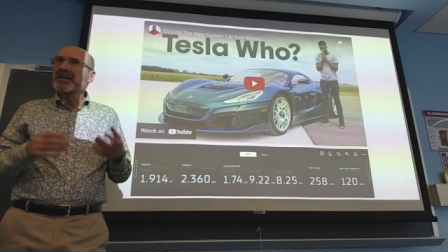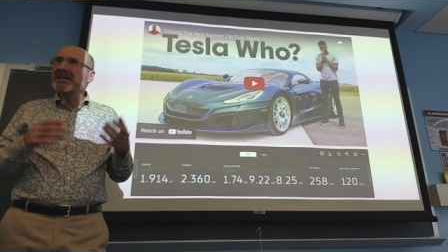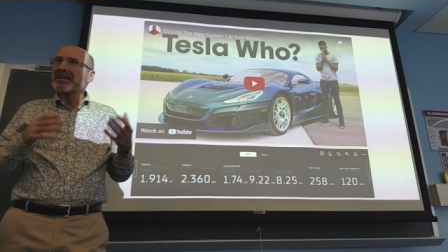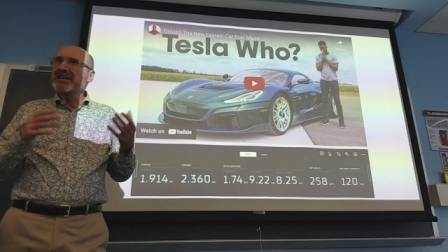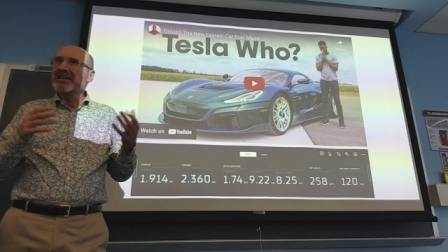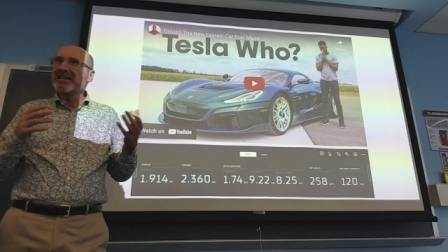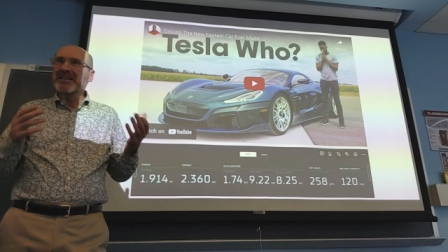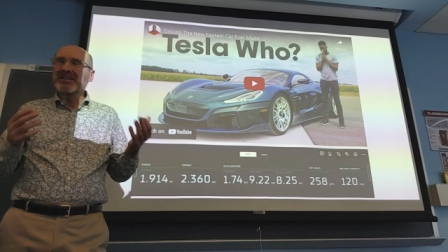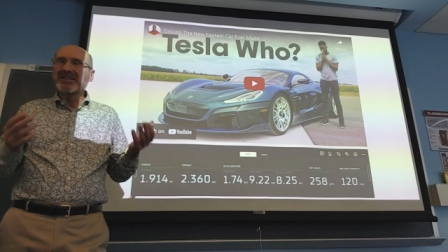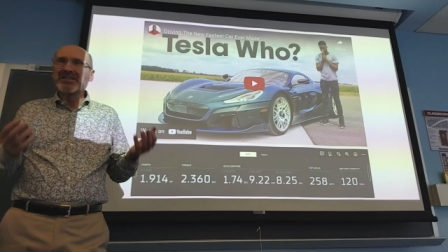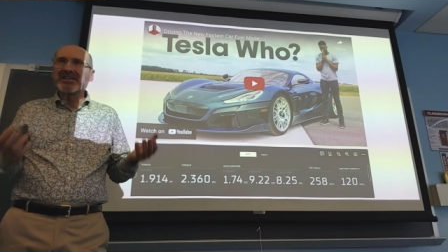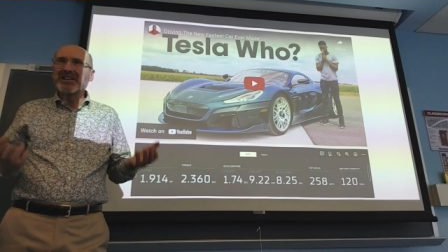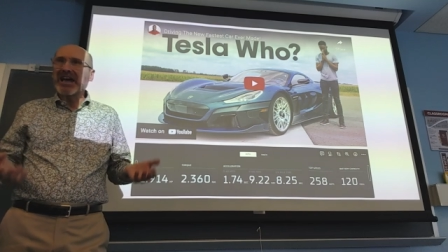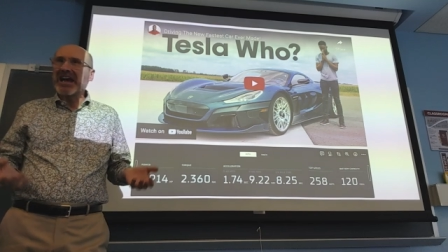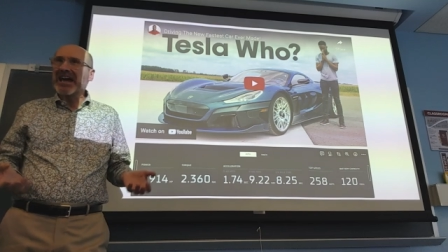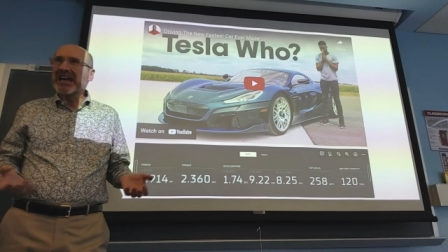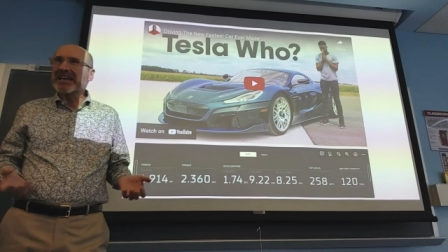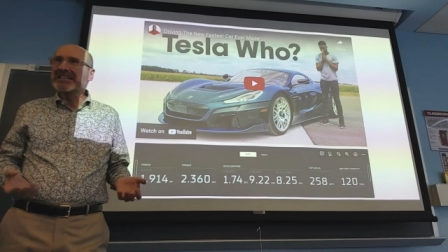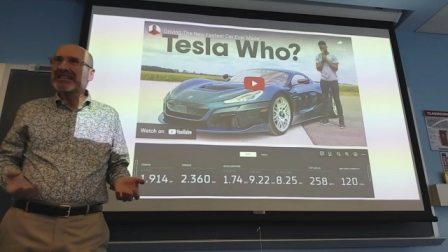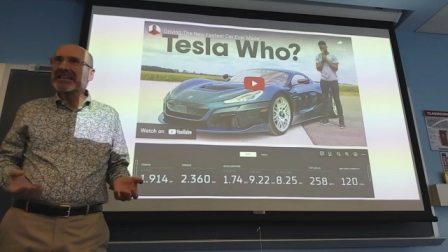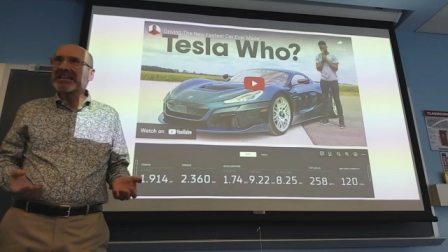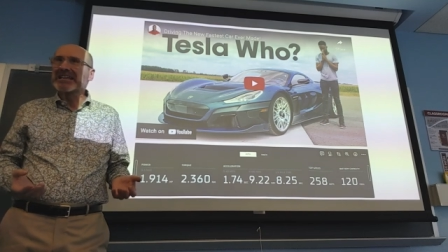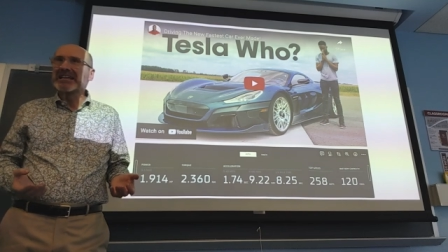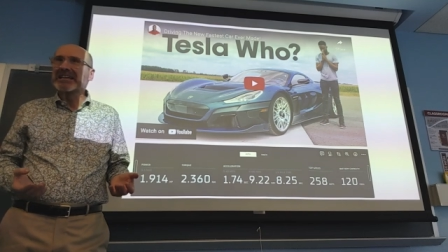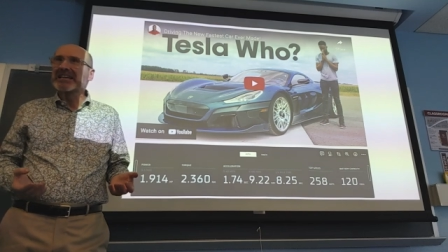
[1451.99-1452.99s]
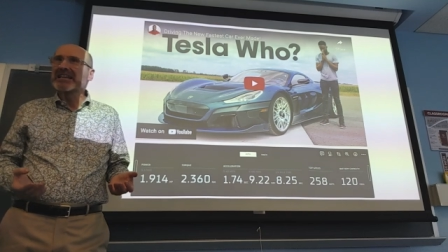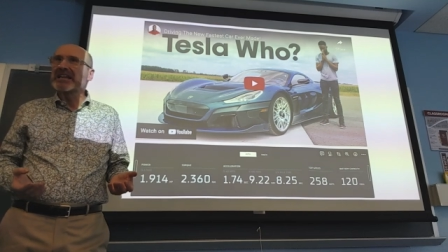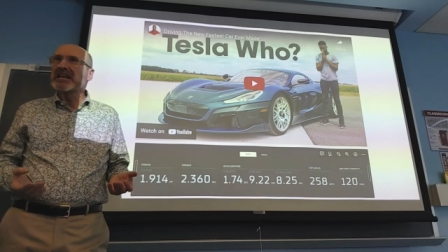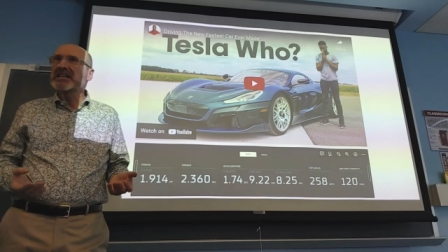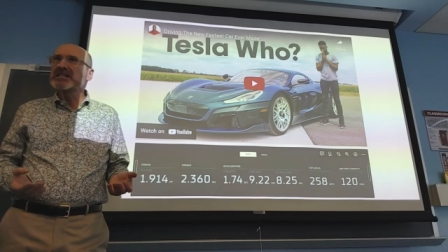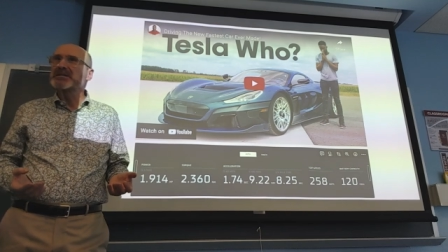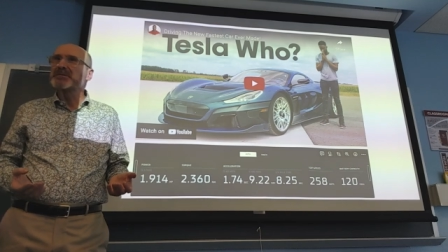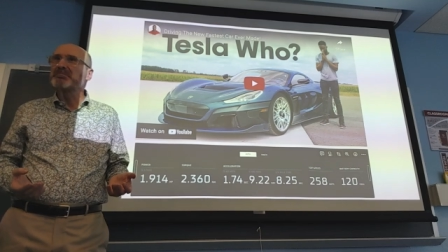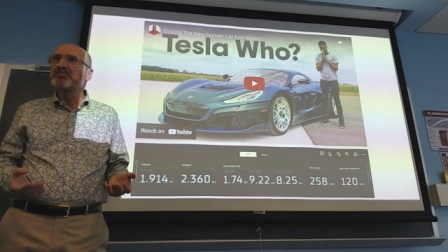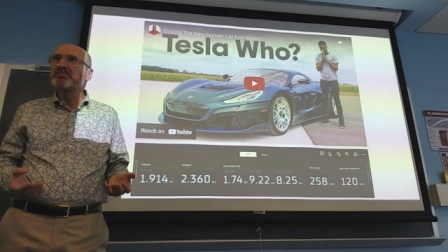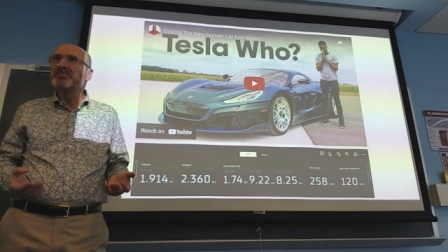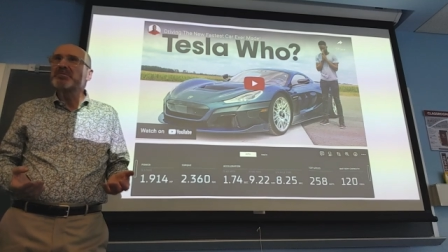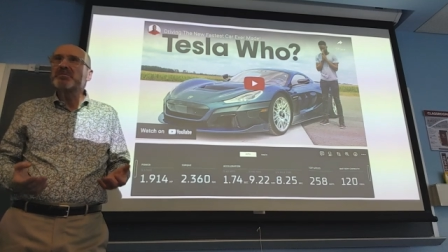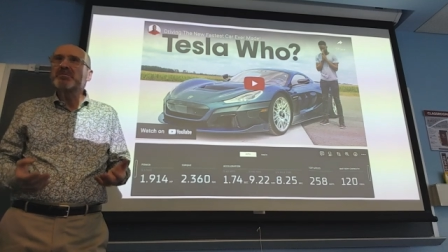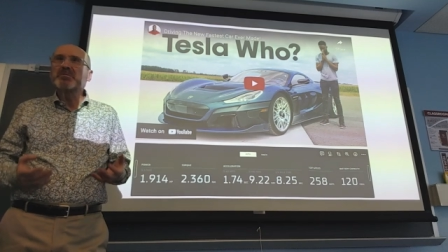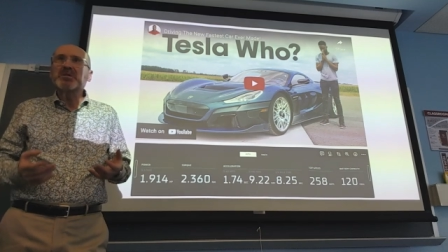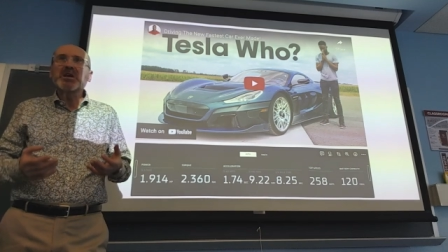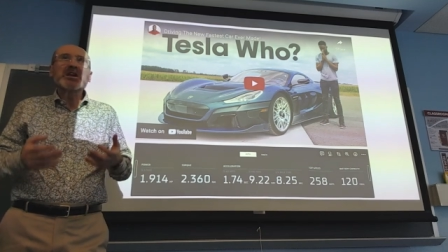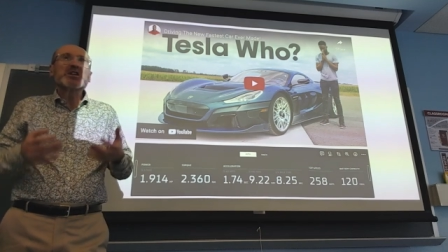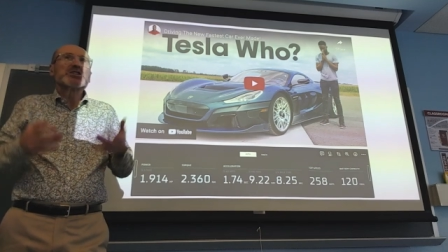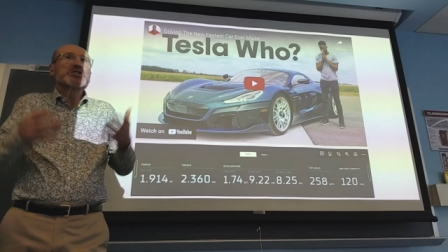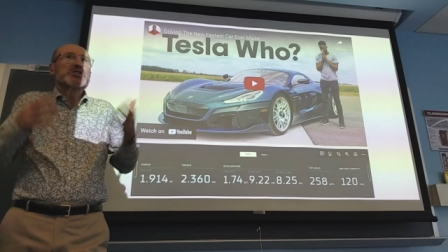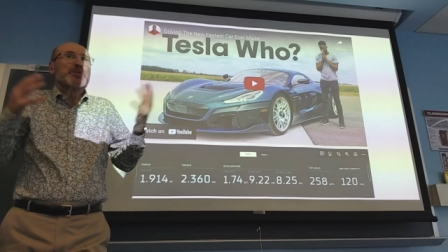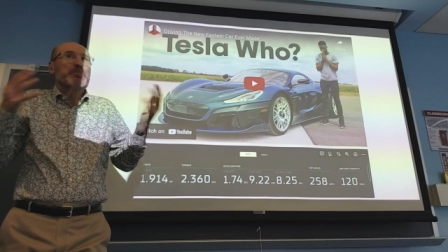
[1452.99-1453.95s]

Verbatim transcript: uh, that is, is